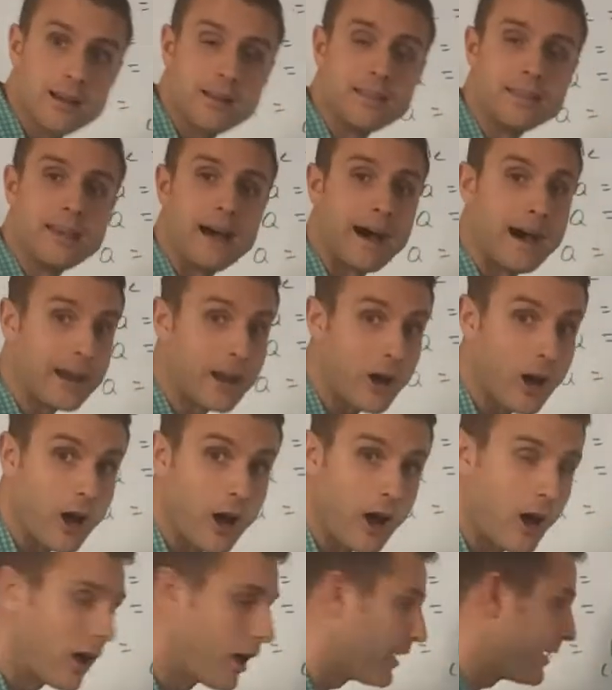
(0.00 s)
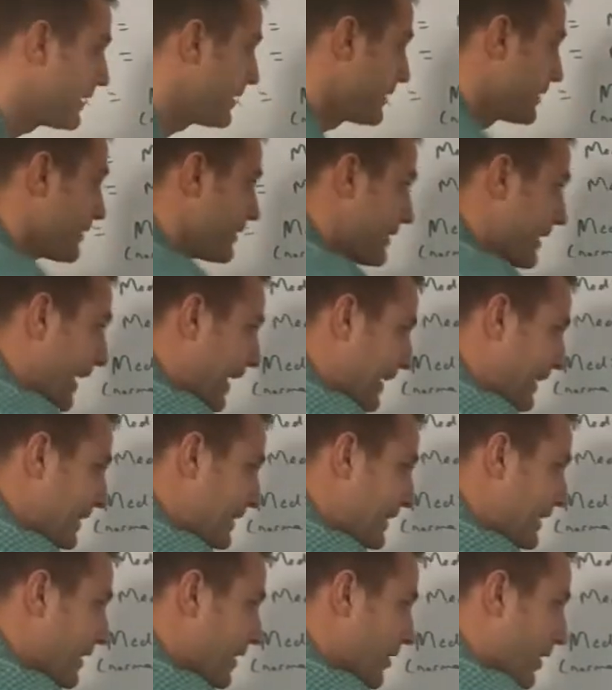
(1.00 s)
not on, not
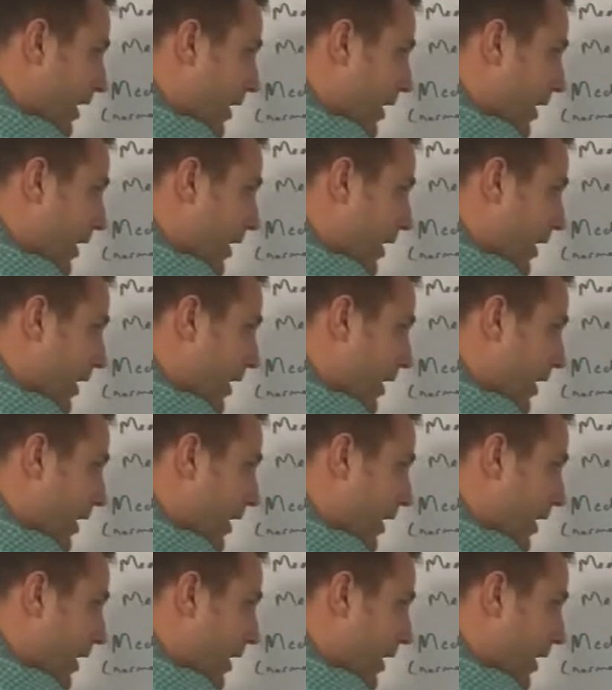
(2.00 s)
here,